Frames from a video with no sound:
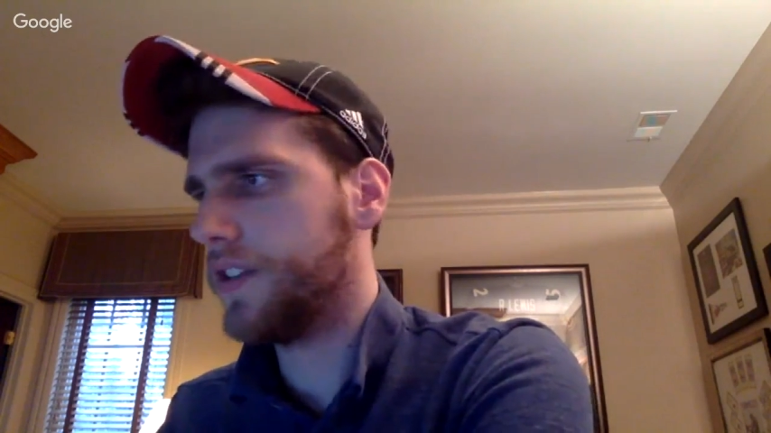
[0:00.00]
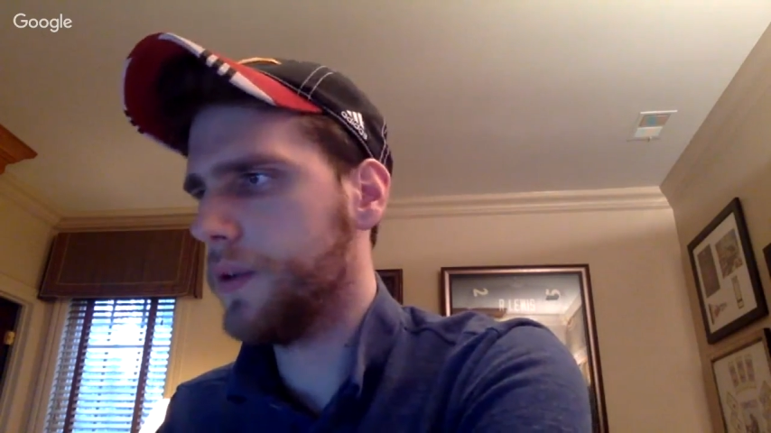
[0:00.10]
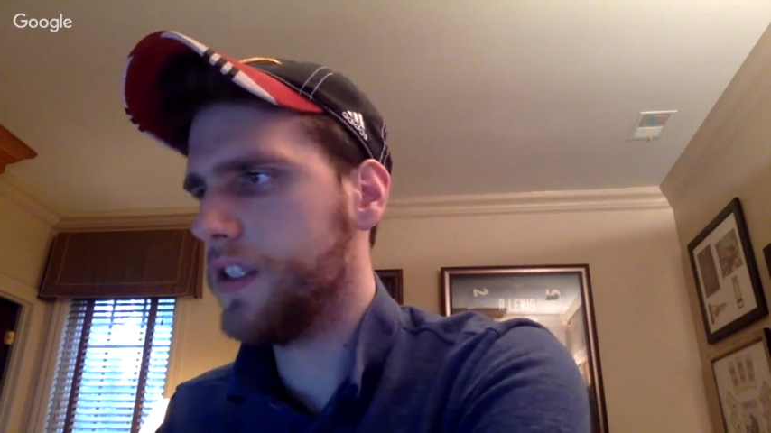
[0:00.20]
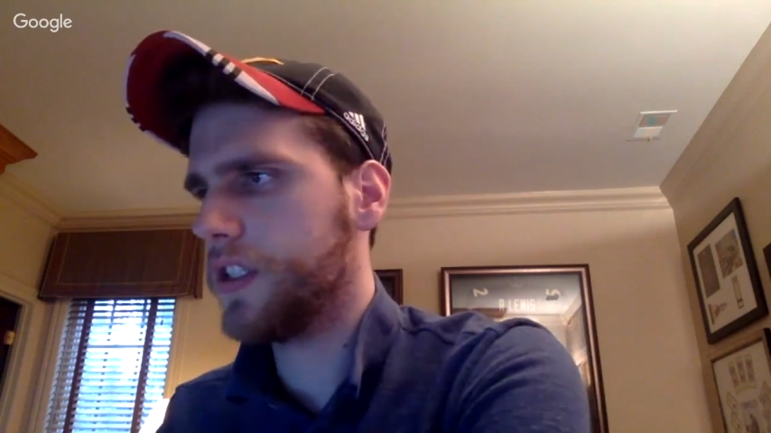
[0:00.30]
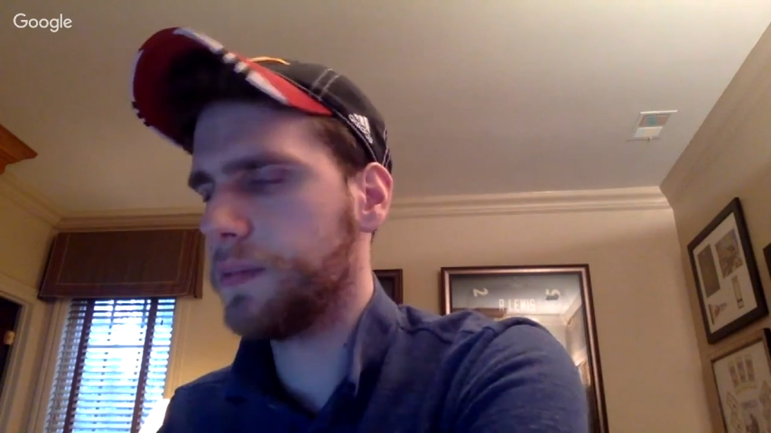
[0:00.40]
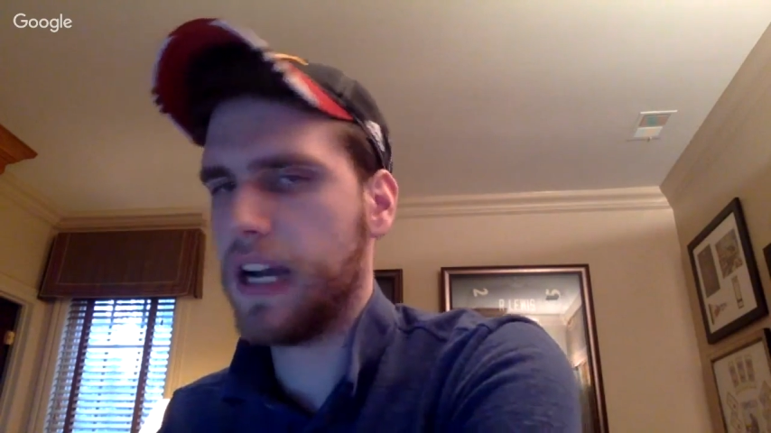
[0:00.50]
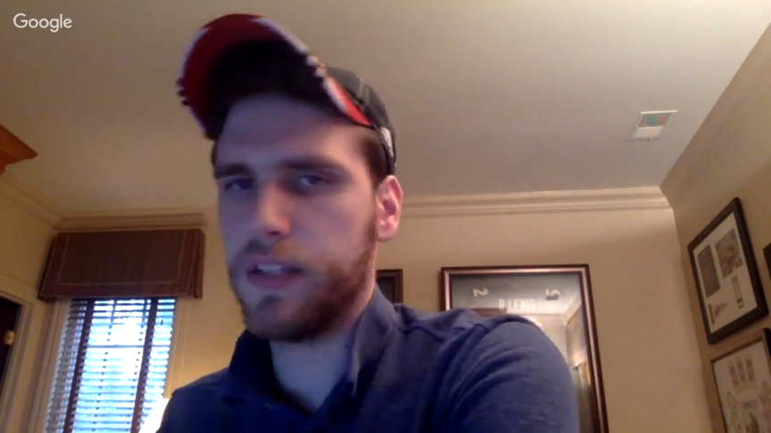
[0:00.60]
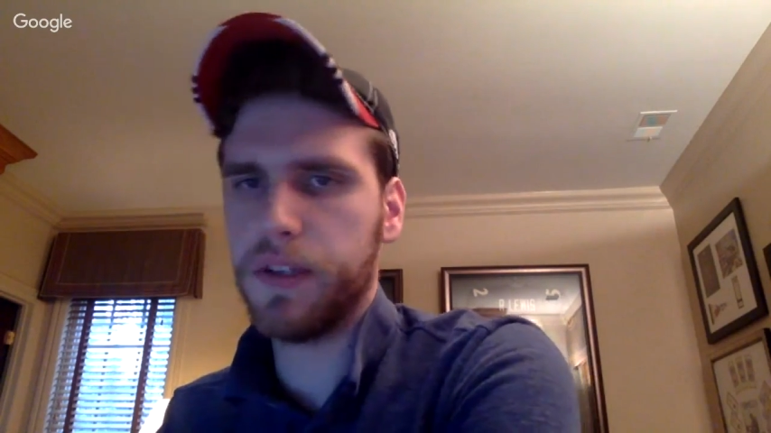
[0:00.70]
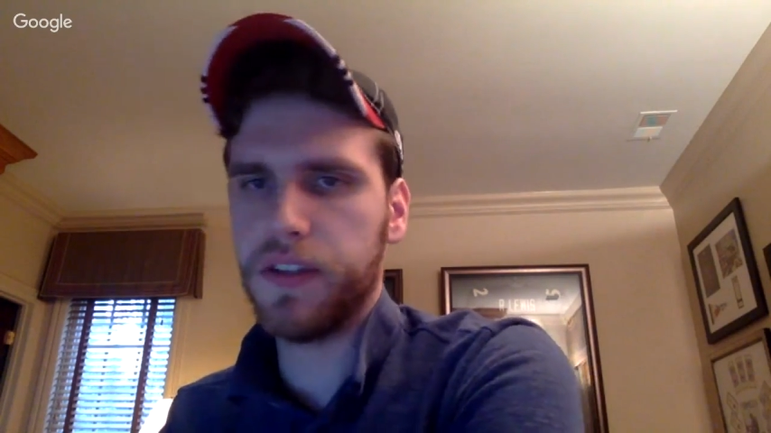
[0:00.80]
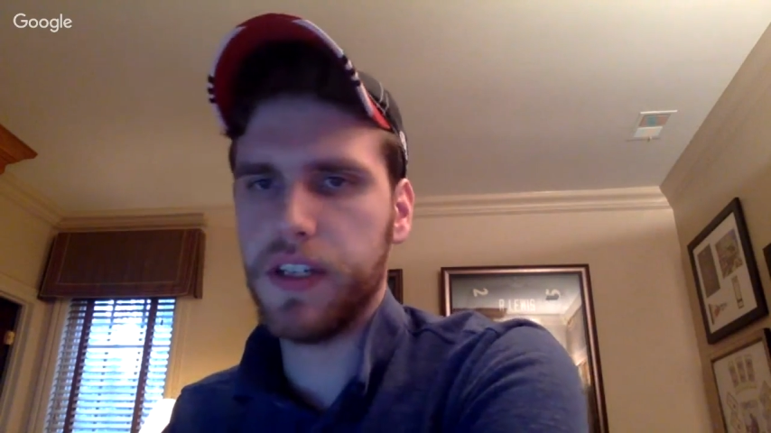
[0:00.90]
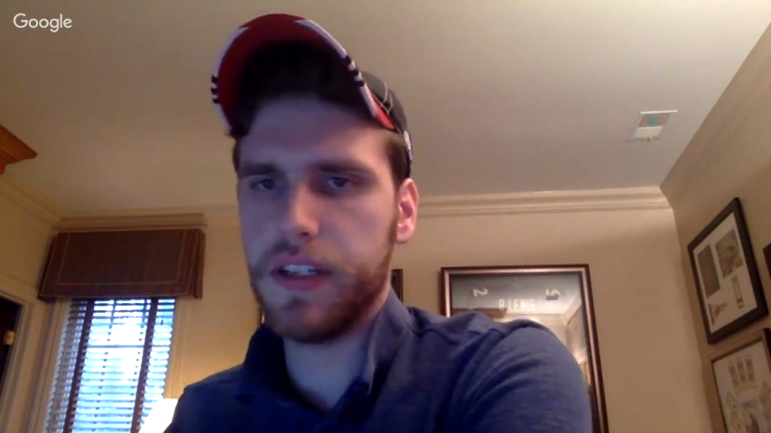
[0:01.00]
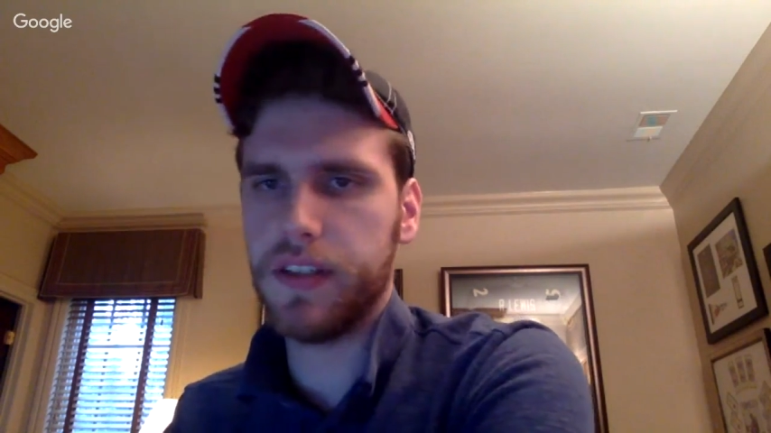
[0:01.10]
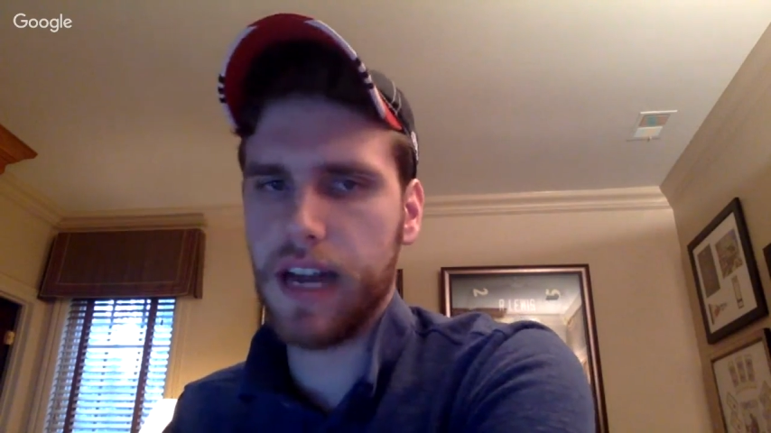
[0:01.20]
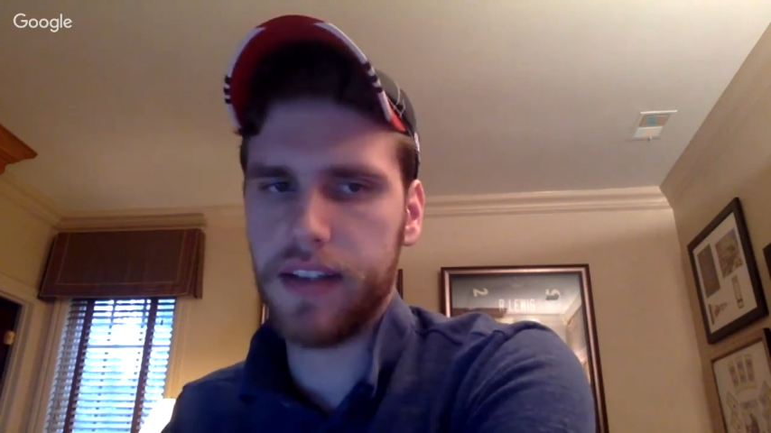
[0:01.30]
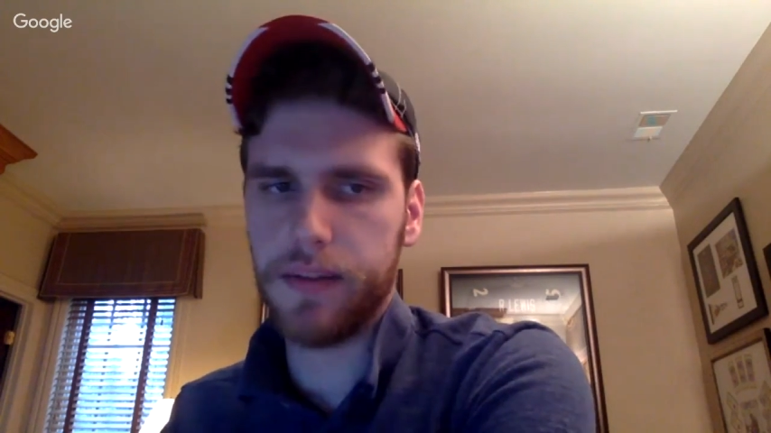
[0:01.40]
It's always a surprise when you see these
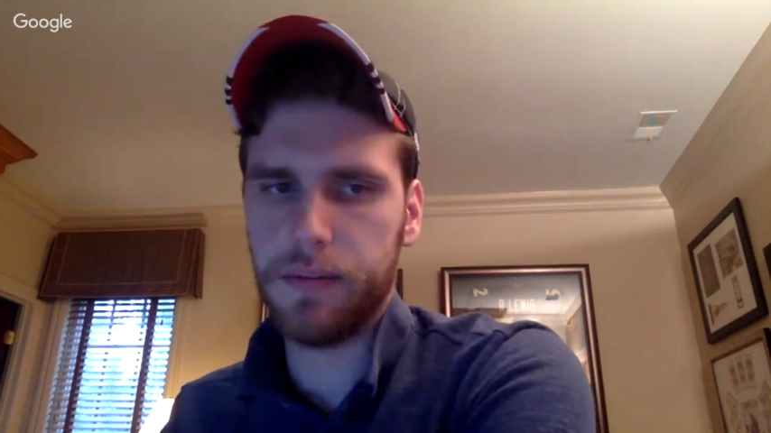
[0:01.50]
guys